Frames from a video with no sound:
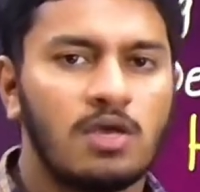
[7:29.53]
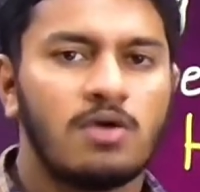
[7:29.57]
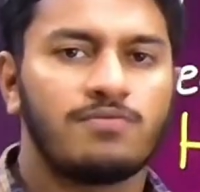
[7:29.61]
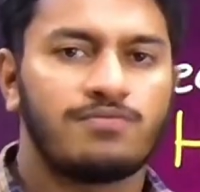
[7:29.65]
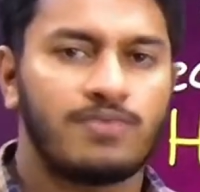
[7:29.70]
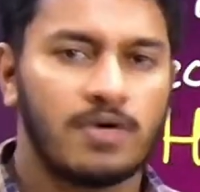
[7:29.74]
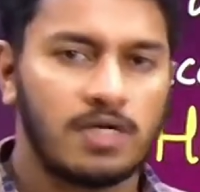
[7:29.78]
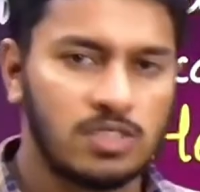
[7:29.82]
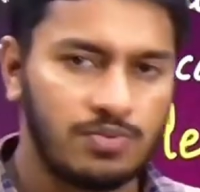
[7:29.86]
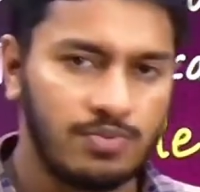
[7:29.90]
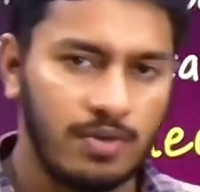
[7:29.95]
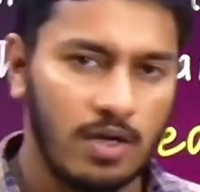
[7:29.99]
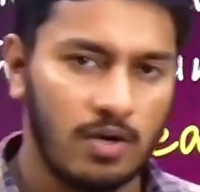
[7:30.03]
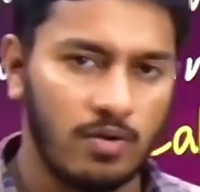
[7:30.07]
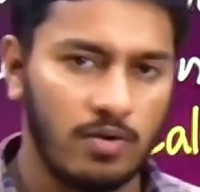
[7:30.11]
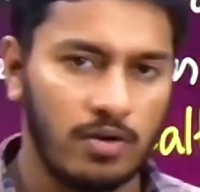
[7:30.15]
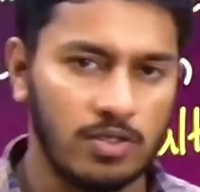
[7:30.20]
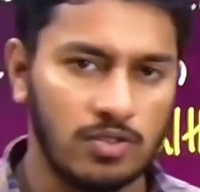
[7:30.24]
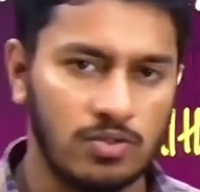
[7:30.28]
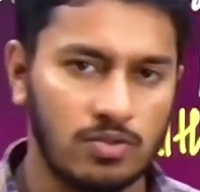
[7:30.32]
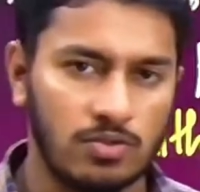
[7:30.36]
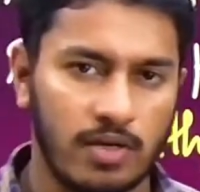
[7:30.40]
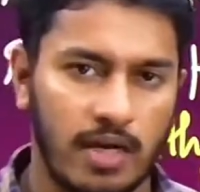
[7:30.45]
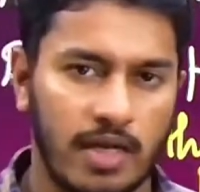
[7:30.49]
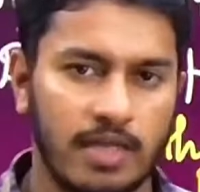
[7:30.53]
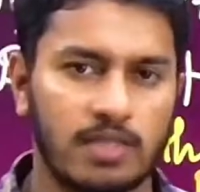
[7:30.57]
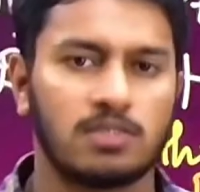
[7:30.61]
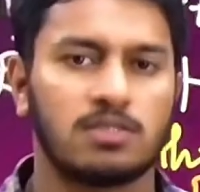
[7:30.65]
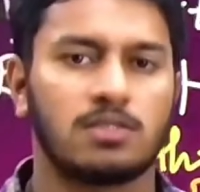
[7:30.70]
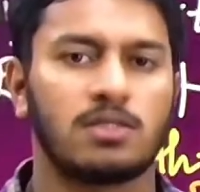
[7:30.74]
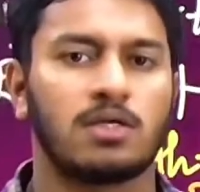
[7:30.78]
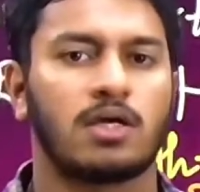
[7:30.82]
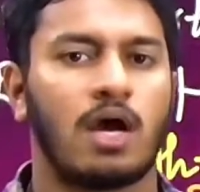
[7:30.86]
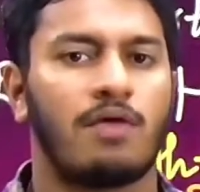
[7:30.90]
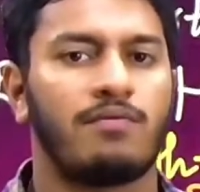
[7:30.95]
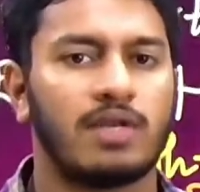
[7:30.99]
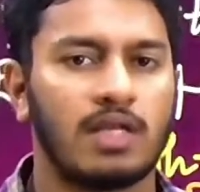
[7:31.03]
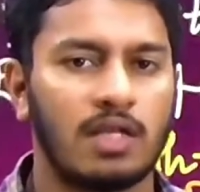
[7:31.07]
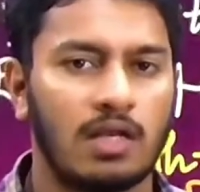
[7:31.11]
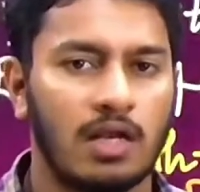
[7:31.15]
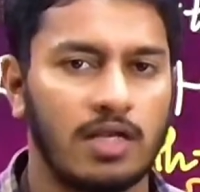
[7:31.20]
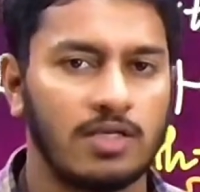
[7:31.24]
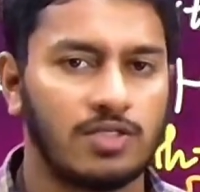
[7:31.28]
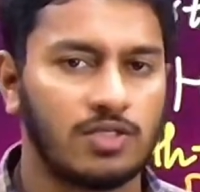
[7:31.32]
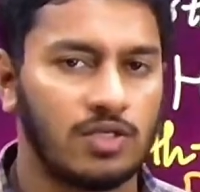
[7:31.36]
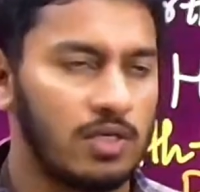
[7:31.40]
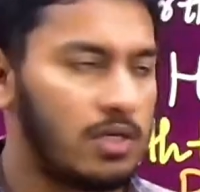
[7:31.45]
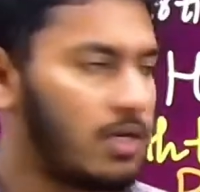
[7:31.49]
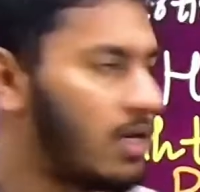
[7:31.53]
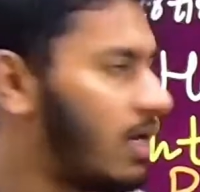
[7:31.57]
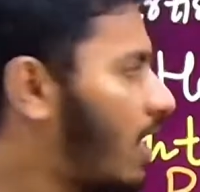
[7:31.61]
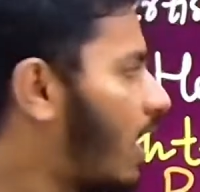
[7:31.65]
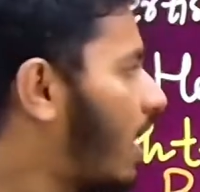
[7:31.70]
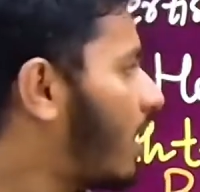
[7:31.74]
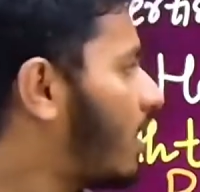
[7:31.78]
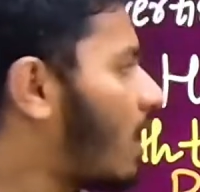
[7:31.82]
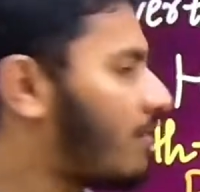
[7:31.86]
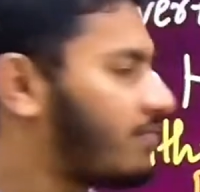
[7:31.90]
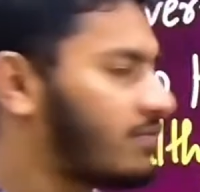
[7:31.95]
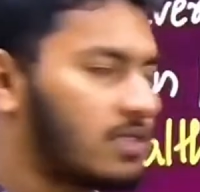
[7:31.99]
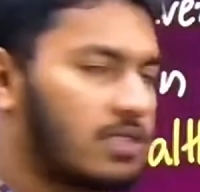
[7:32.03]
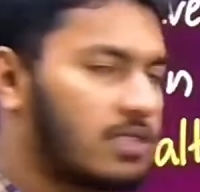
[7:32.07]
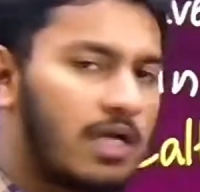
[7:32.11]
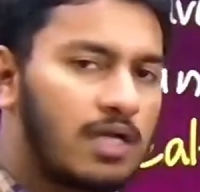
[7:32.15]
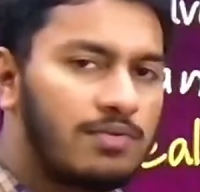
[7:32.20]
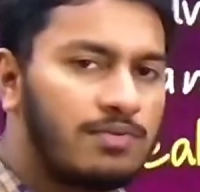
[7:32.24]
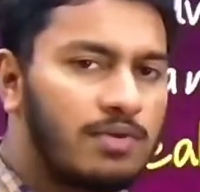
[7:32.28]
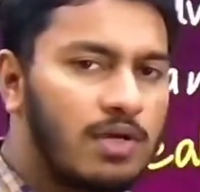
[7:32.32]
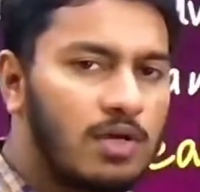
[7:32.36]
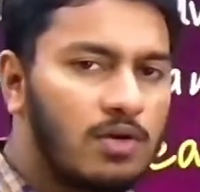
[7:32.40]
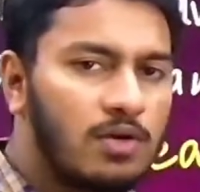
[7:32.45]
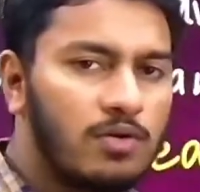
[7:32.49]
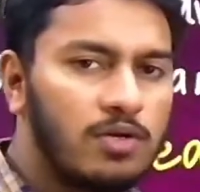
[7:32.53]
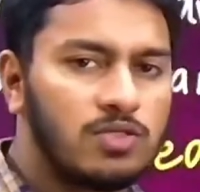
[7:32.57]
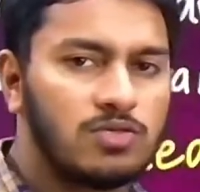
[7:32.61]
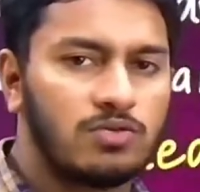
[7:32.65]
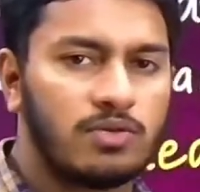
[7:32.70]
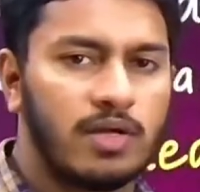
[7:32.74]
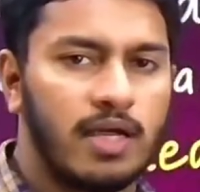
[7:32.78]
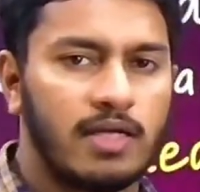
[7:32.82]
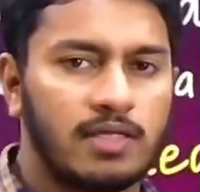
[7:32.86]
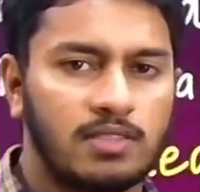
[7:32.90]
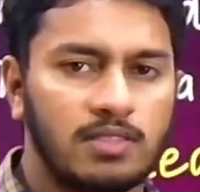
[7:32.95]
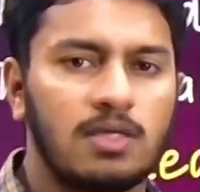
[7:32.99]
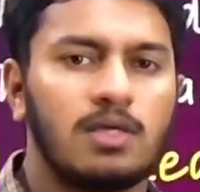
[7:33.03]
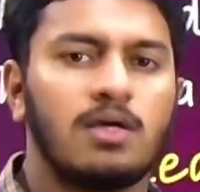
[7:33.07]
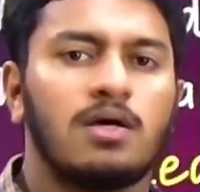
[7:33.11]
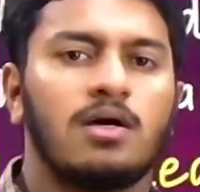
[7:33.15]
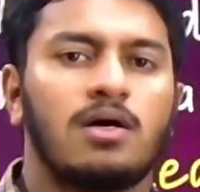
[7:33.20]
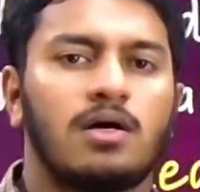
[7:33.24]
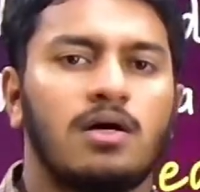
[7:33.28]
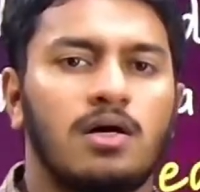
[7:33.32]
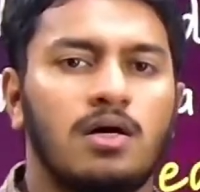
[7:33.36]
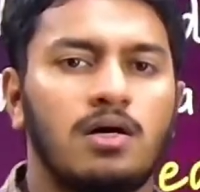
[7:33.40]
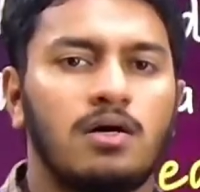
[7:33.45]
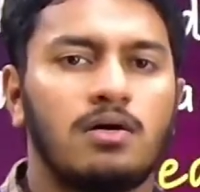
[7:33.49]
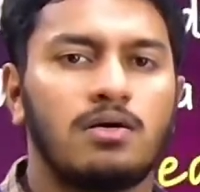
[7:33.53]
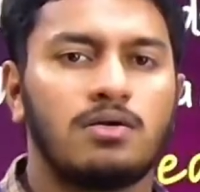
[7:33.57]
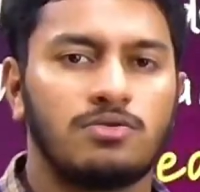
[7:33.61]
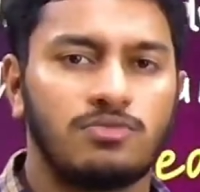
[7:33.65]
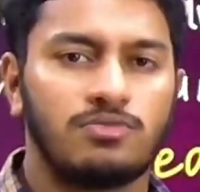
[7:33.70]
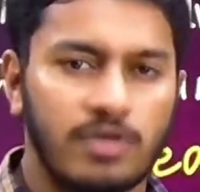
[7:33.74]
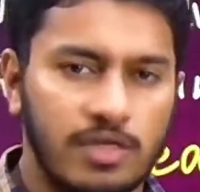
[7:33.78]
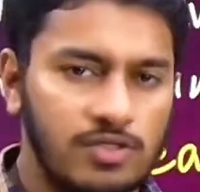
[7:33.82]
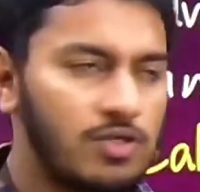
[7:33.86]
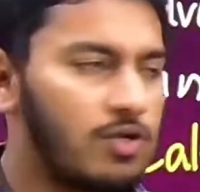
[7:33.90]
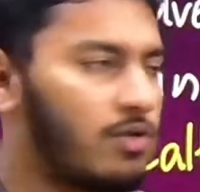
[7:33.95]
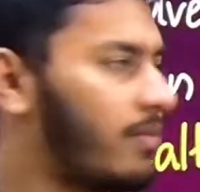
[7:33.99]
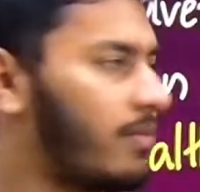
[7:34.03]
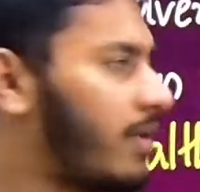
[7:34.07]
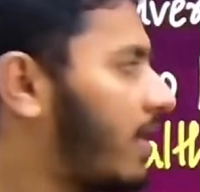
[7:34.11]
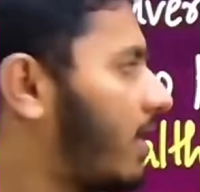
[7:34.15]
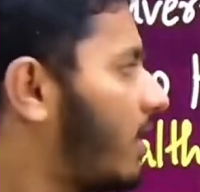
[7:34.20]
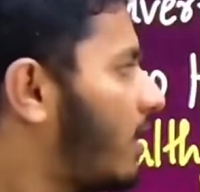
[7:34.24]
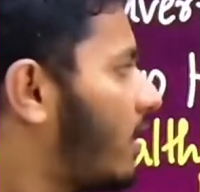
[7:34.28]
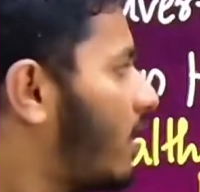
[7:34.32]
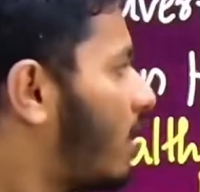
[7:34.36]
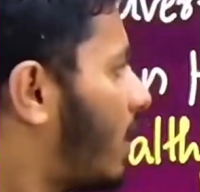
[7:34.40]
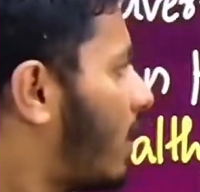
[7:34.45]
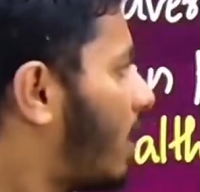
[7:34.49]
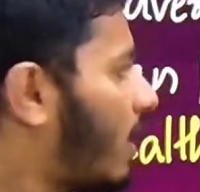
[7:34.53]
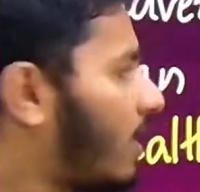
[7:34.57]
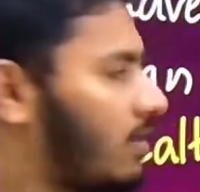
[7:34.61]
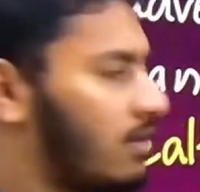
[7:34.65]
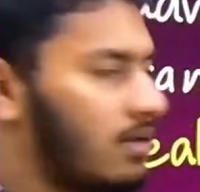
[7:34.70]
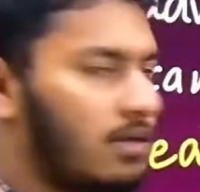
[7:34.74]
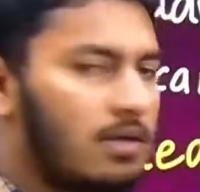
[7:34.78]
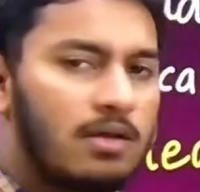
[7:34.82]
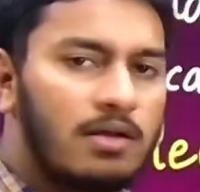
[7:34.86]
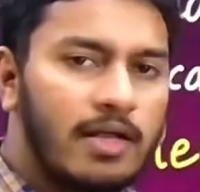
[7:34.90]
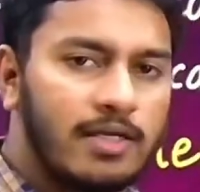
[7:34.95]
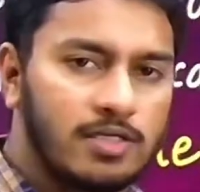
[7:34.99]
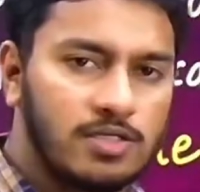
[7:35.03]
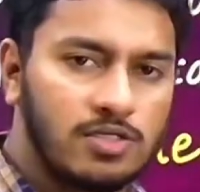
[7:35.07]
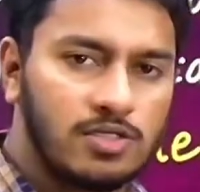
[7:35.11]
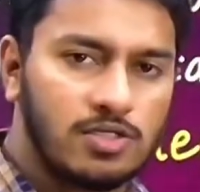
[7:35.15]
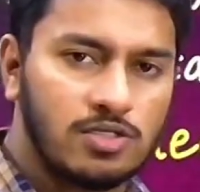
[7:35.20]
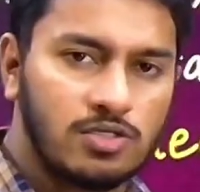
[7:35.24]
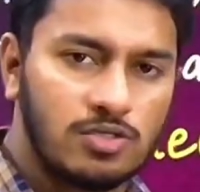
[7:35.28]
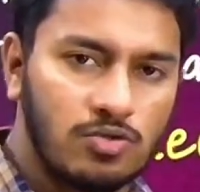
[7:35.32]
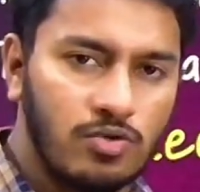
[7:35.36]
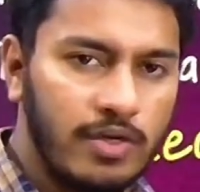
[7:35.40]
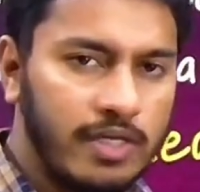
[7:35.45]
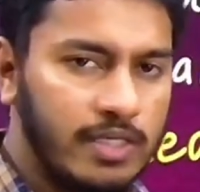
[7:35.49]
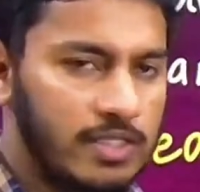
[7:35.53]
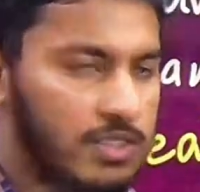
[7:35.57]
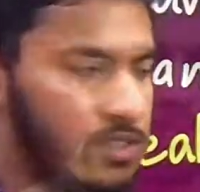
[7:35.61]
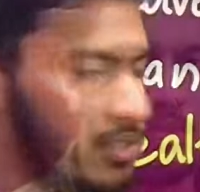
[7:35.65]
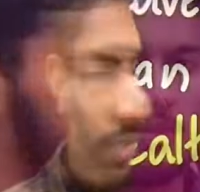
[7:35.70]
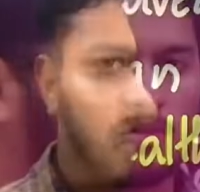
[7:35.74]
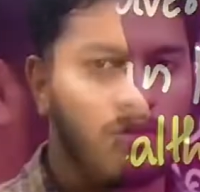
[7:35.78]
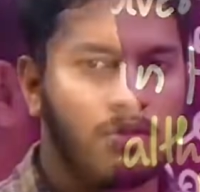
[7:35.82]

First we are going to write the covering letter, and after that we are going to write a resume, and let us do it.